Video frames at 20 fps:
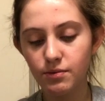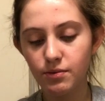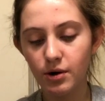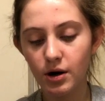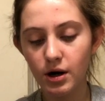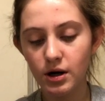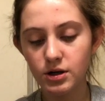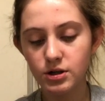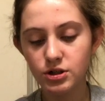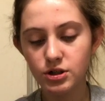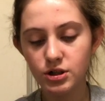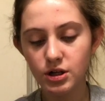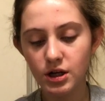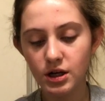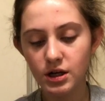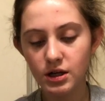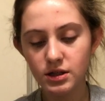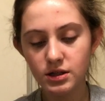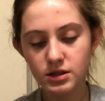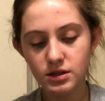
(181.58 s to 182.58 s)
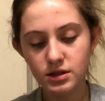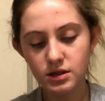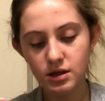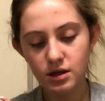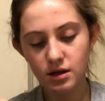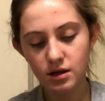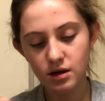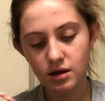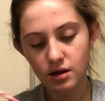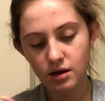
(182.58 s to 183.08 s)
the brush, it's
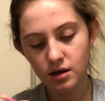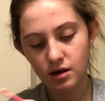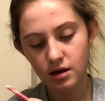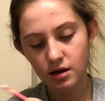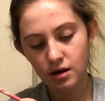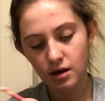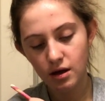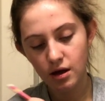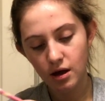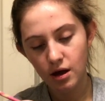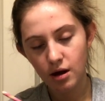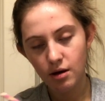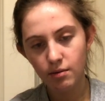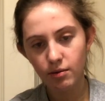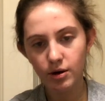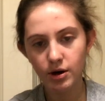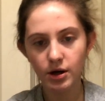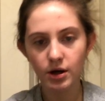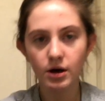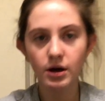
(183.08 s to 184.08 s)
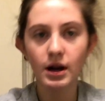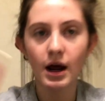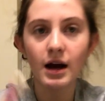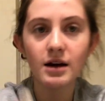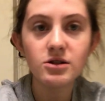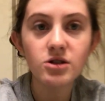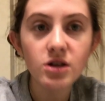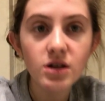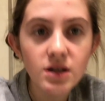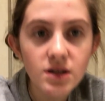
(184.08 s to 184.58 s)
pretty good.
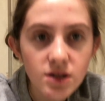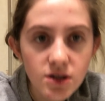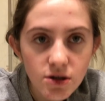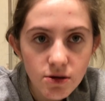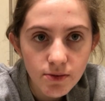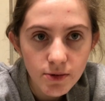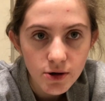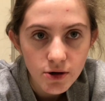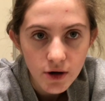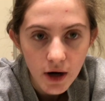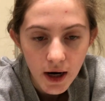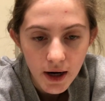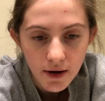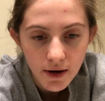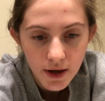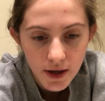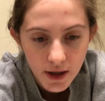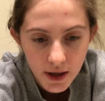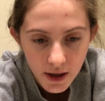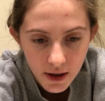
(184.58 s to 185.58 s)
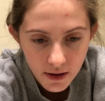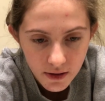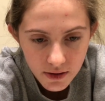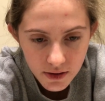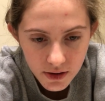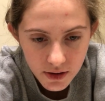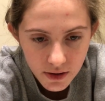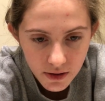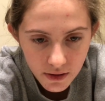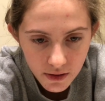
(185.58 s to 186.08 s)
Actually, it's super dry right now,
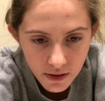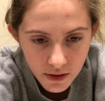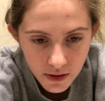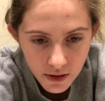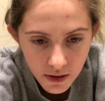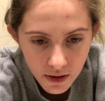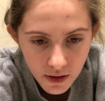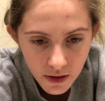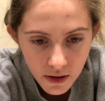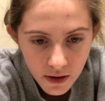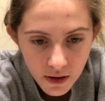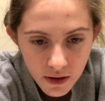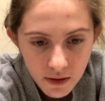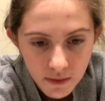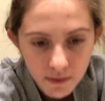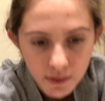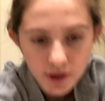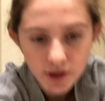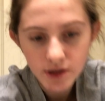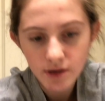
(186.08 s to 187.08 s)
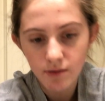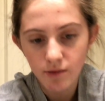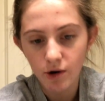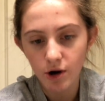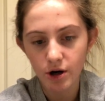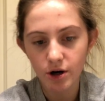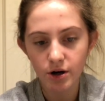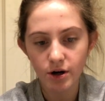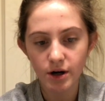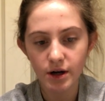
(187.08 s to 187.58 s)
so put some
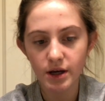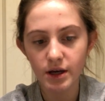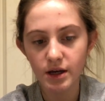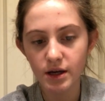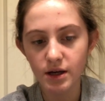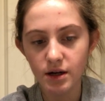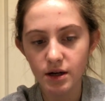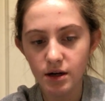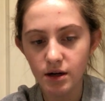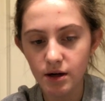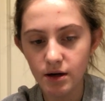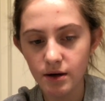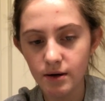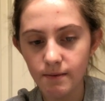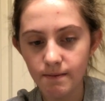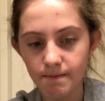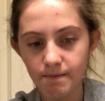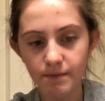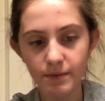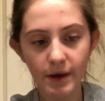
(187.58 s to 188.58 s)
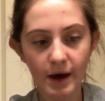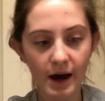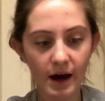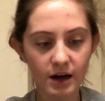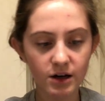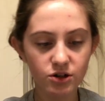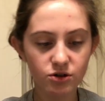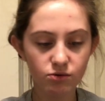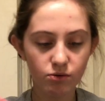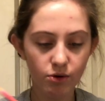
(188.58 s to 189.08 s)
water in the
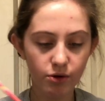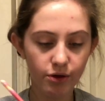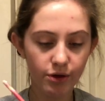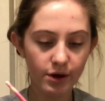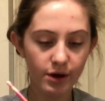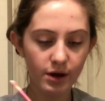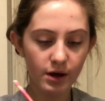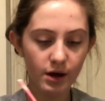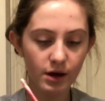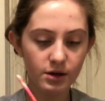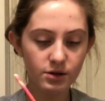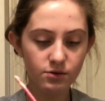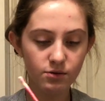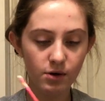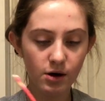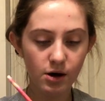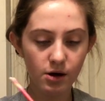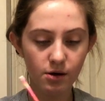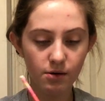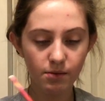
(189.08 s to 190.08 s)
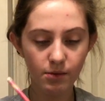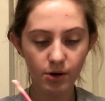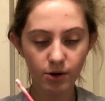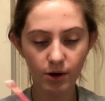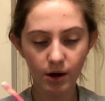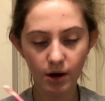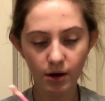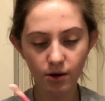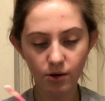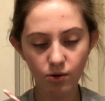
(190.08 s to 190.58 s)
actual thing as well.
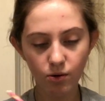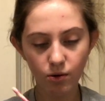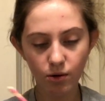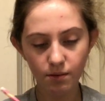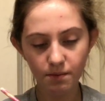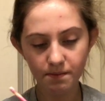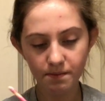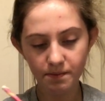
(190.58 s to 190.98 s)
Okay, cool.